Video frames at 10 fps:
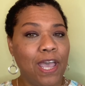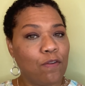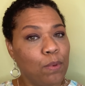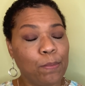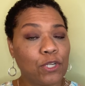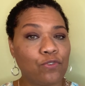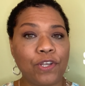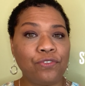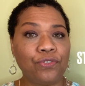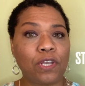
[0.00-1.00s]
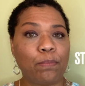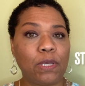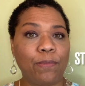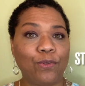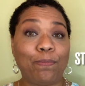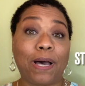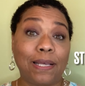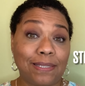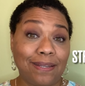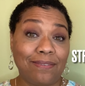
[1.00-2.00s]
and remember, stressors can be both
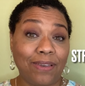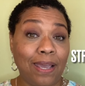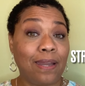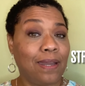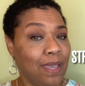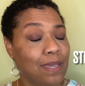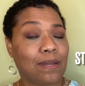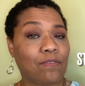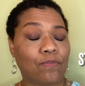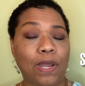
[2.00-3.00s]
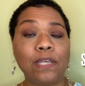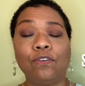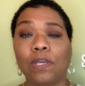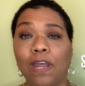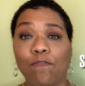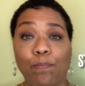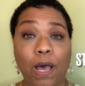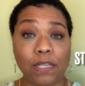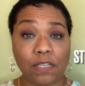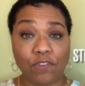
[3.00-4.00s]
positive and negative, right? You can have
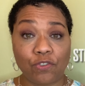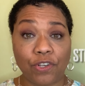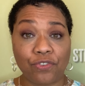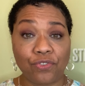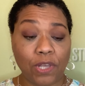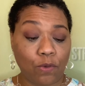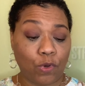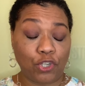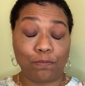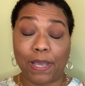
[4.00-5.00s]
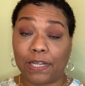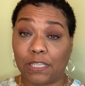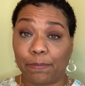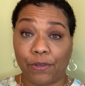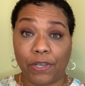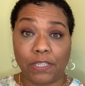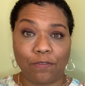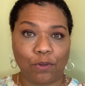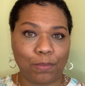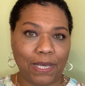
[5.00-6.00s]
positive stressors like what you might experience
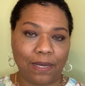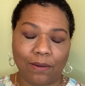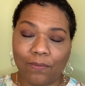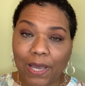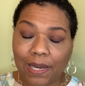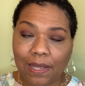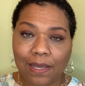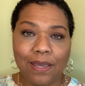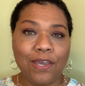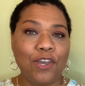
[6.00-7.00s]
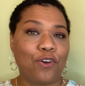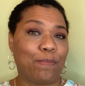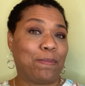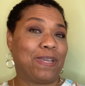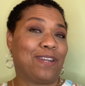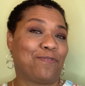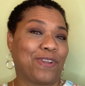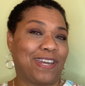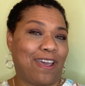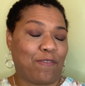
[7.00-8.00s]
if you're planning a wedding, or maybe getting
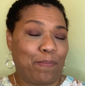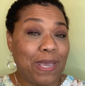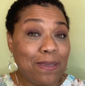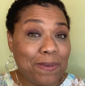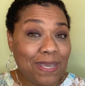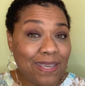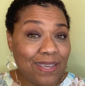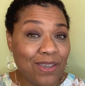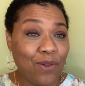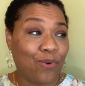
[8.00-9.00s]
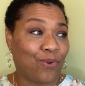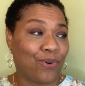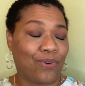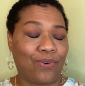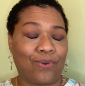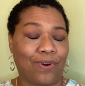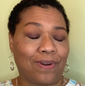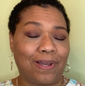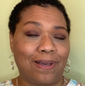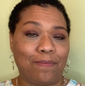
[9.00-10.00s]
ready to have a baby,
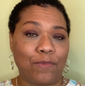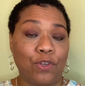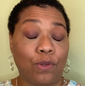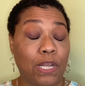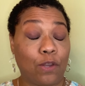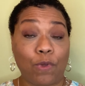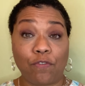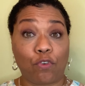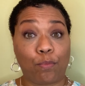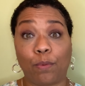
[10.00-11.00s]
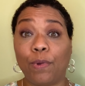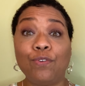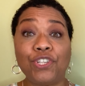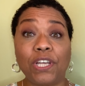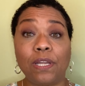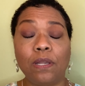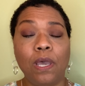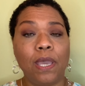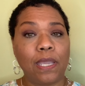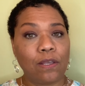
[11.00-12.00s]
or you're getting ready for a promotion.
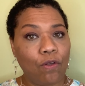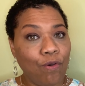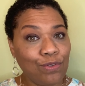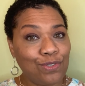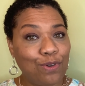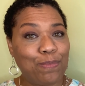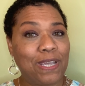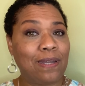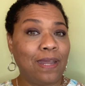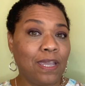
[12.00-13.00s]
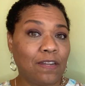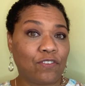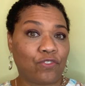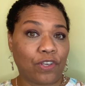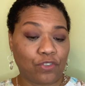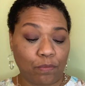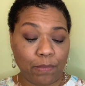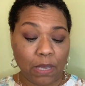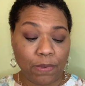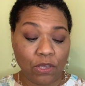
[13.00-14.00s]
It can also be a negative stressor.
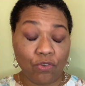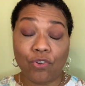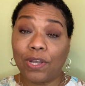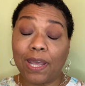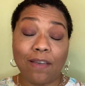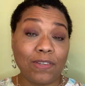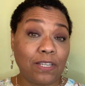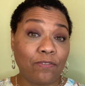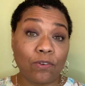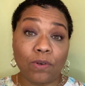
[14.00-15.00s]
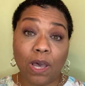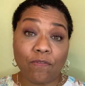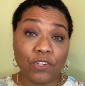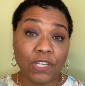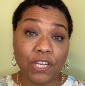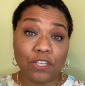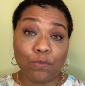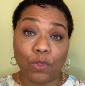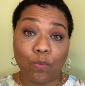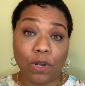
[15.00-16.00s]
Maybe you're going to have a difficult conversation
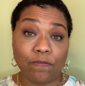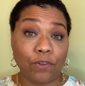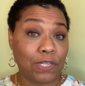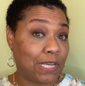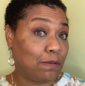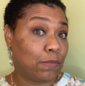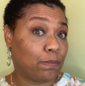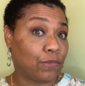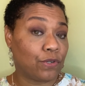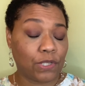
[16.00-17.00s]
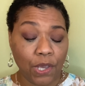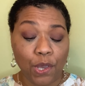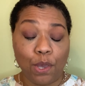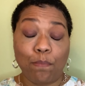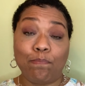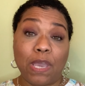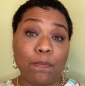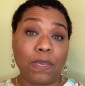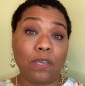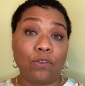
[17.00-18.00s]
with one of your team members.
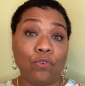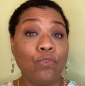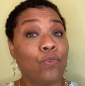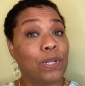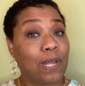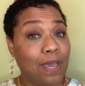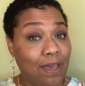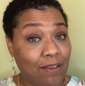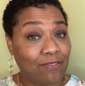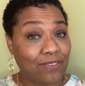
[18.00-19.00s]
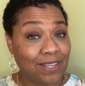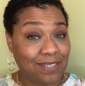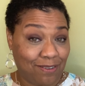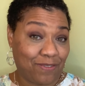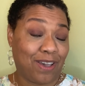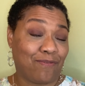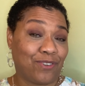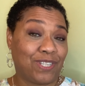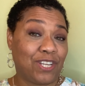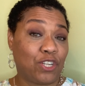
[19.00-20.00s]
Maybe you're going to have a tough
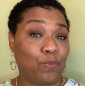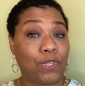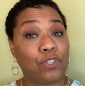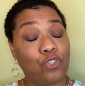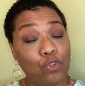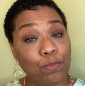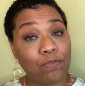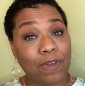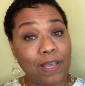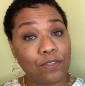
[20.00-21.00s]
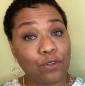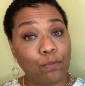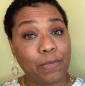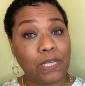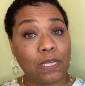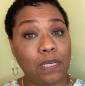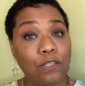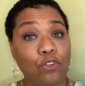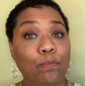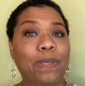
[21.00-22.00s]
conversation with a supervisor
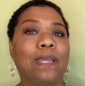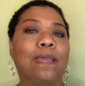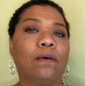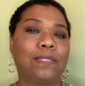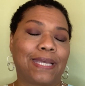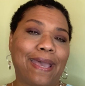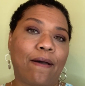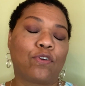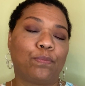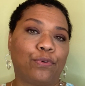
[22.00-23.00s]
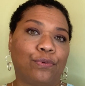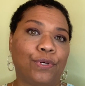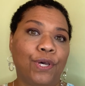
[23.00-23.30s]
because you're being held accountable